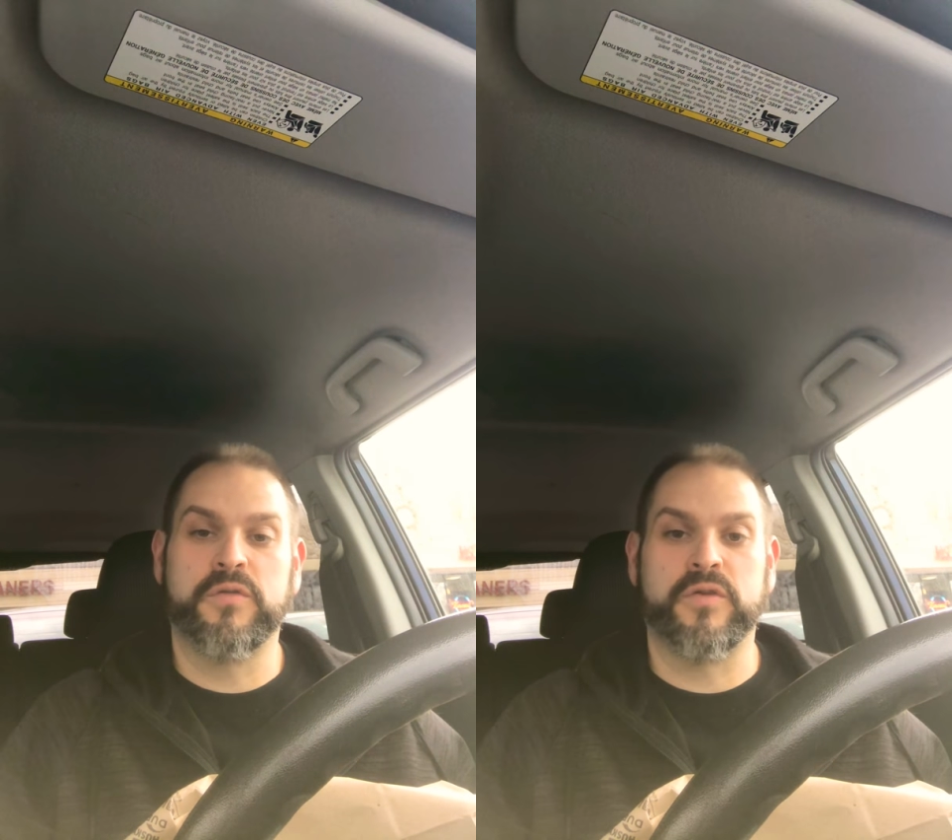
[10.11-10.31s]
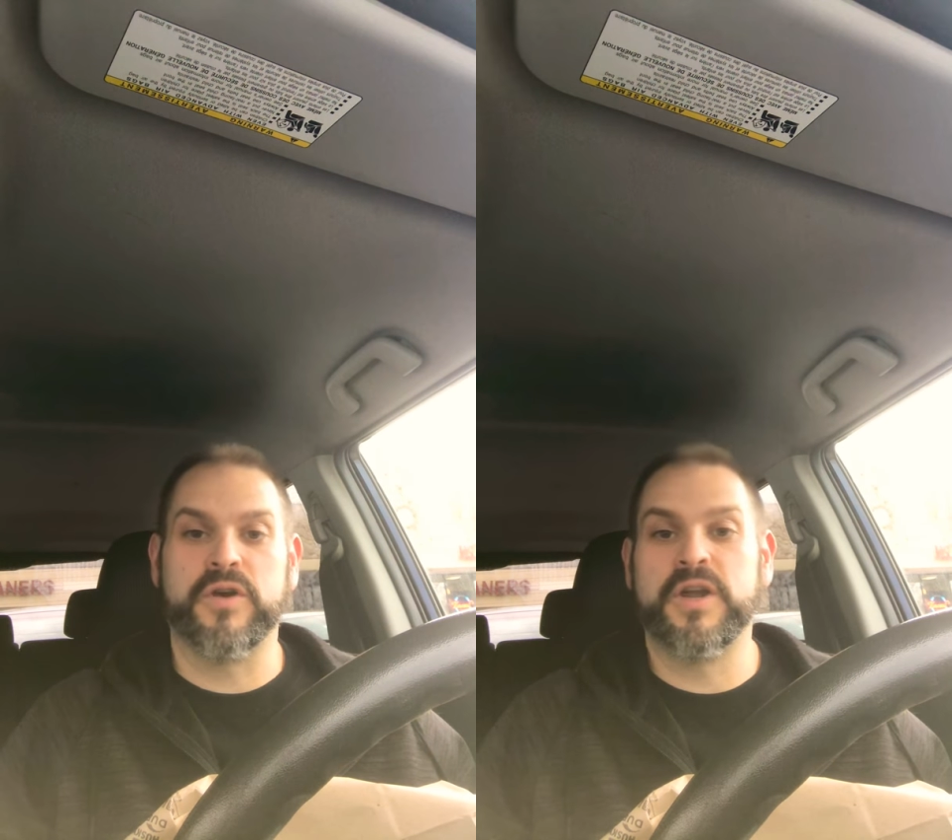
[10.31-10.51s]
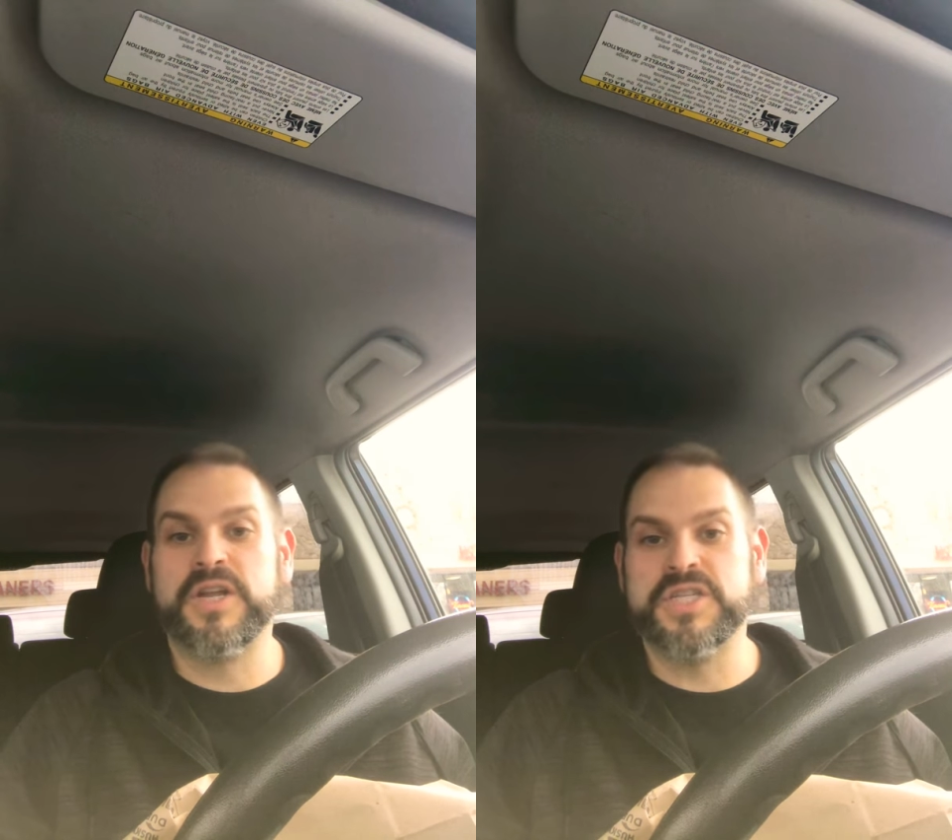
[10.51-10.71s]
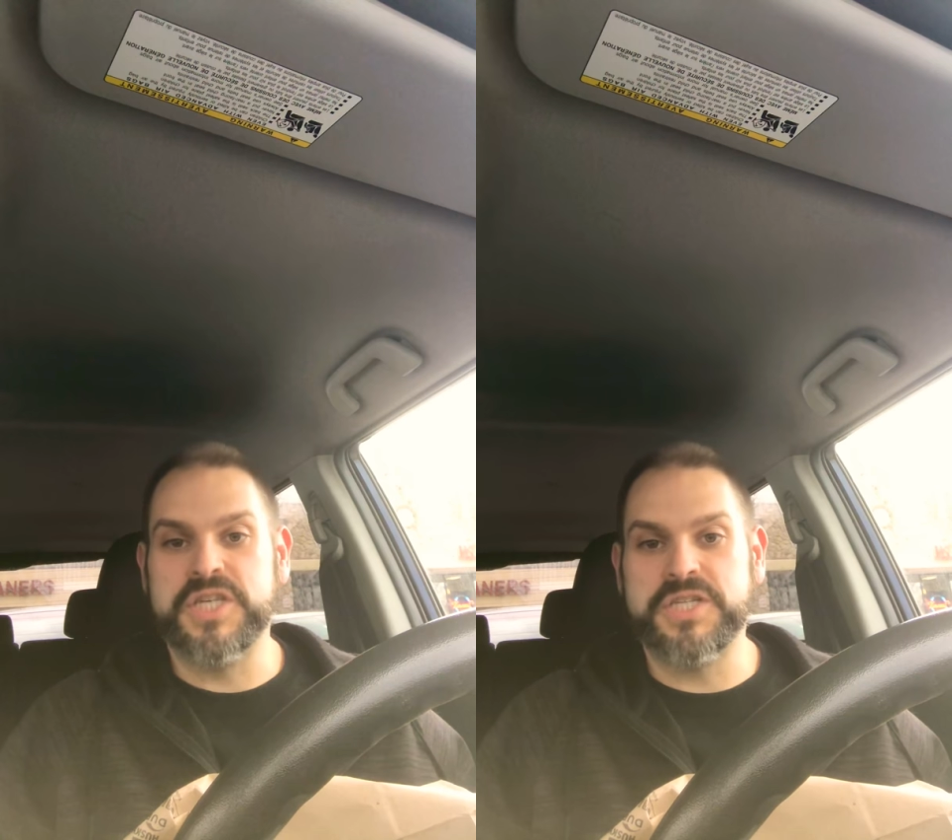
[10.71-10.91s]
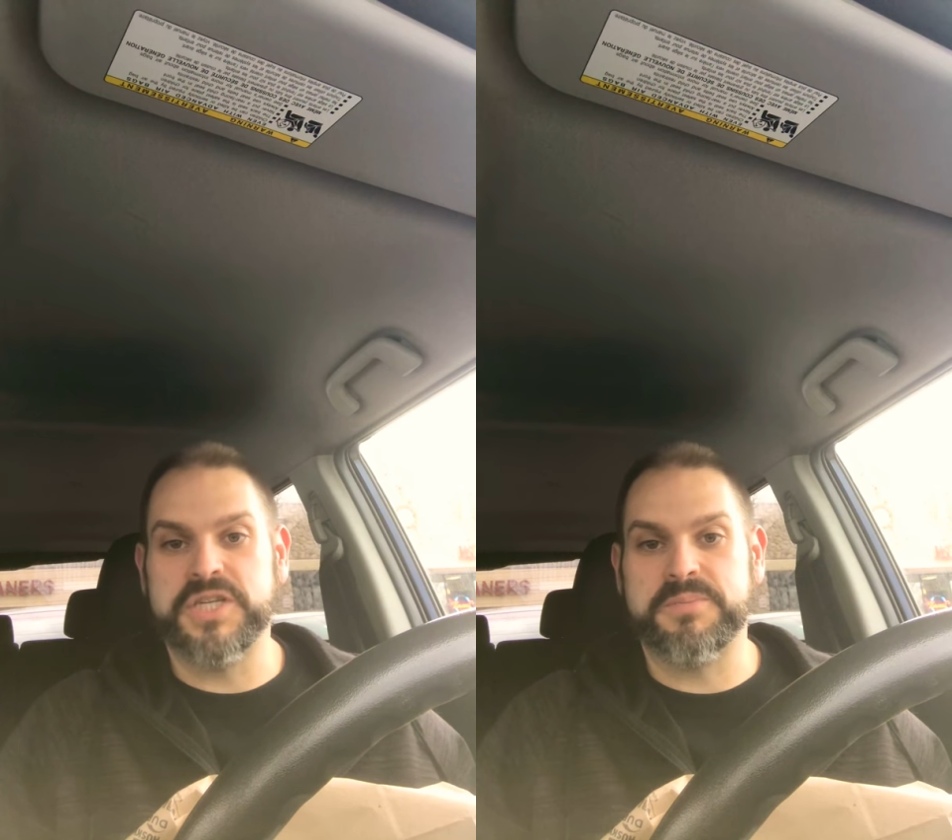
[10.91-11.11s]
for
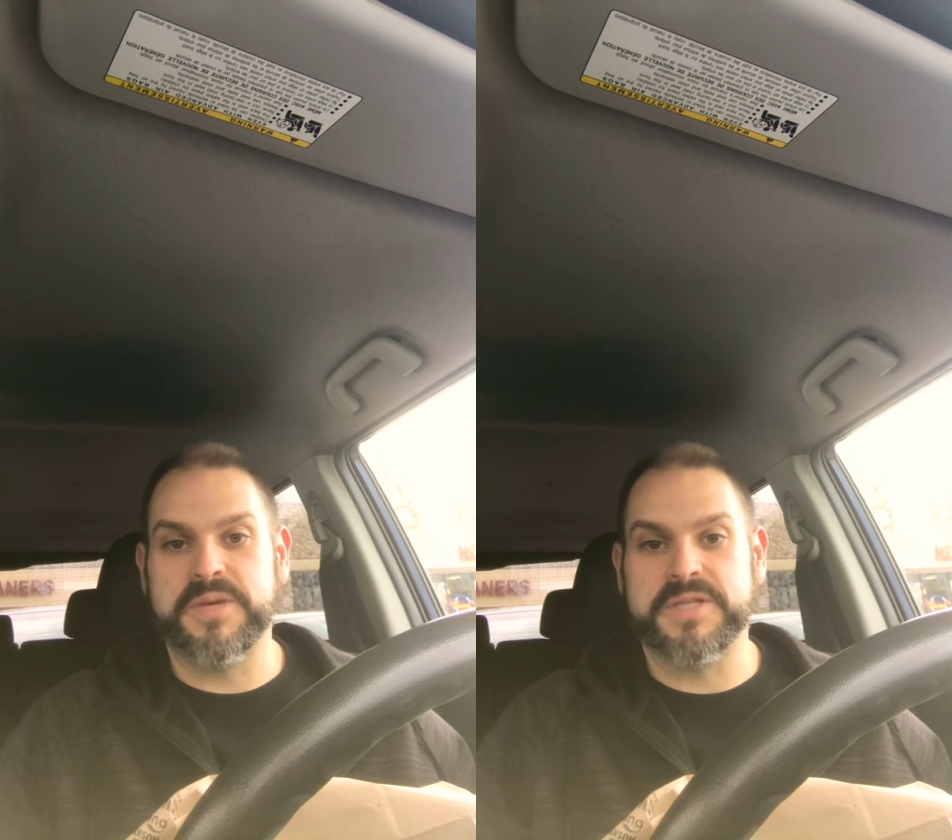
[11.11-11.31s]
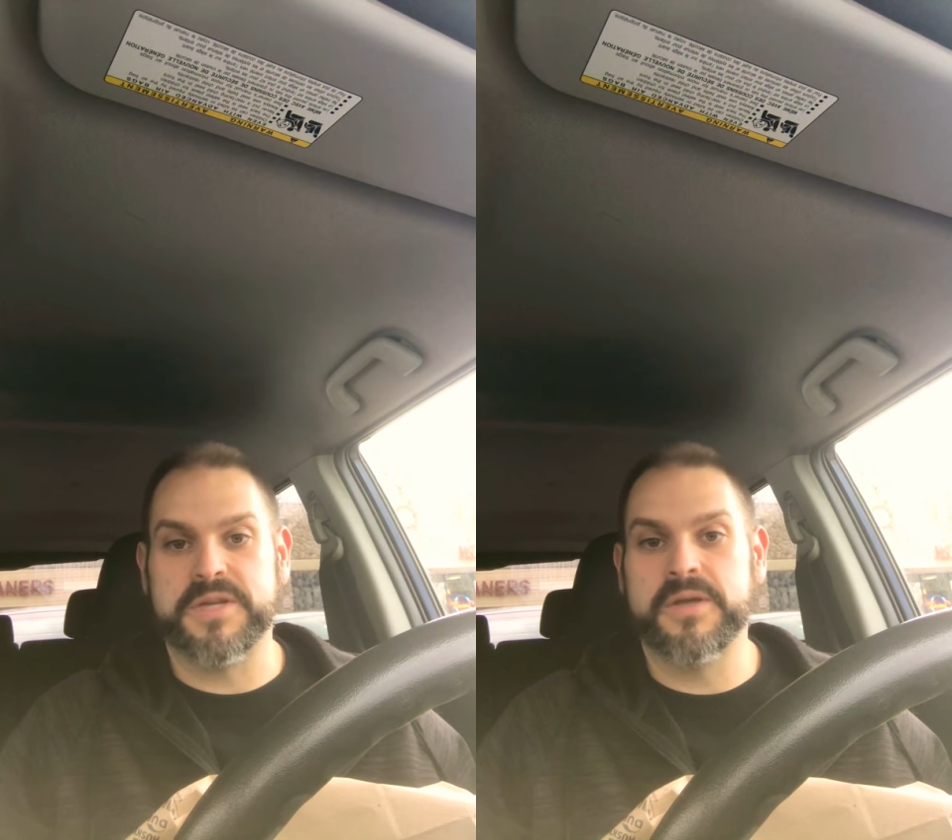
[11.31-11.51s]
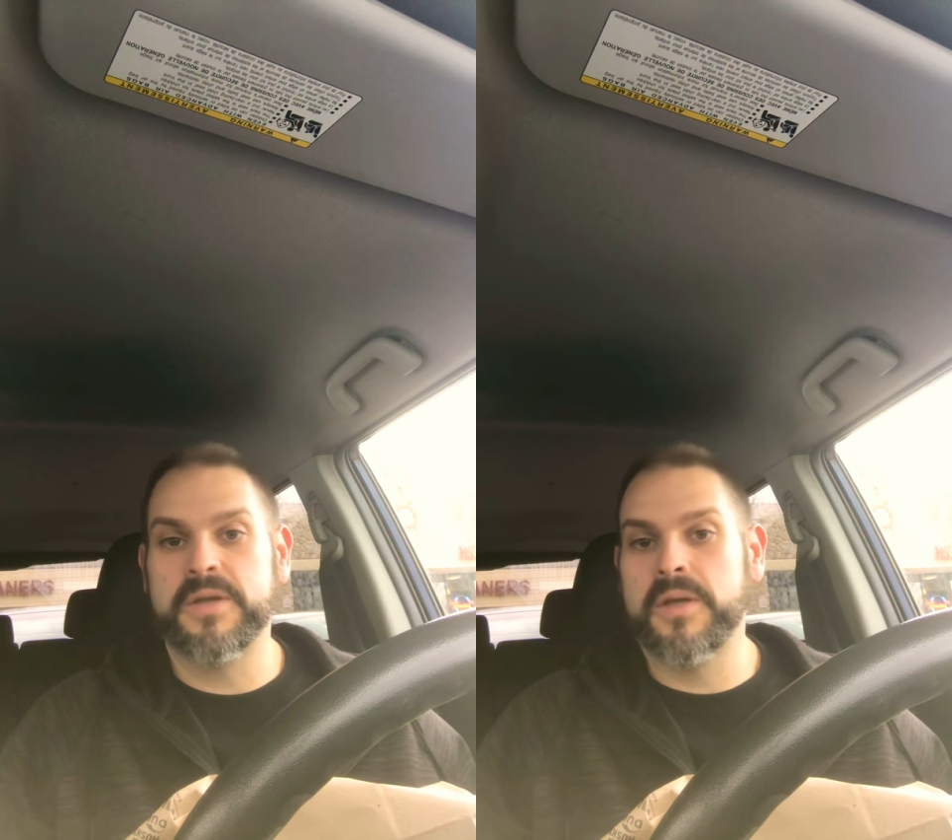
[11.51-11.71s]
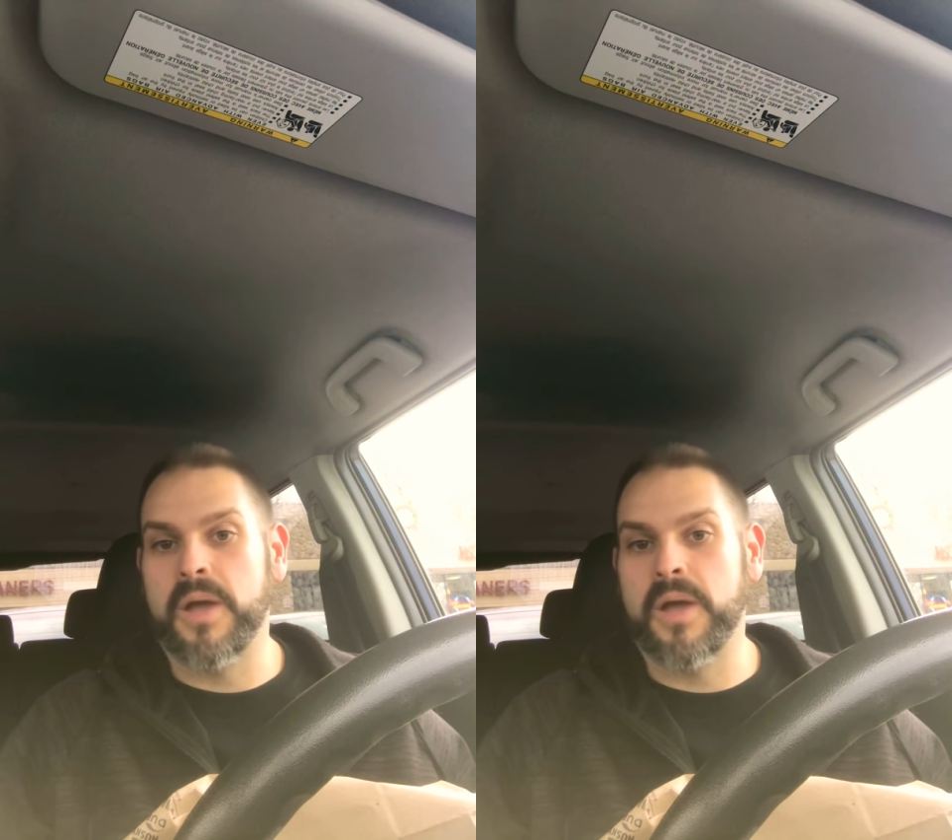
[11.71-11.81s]
Gigi's Pizza.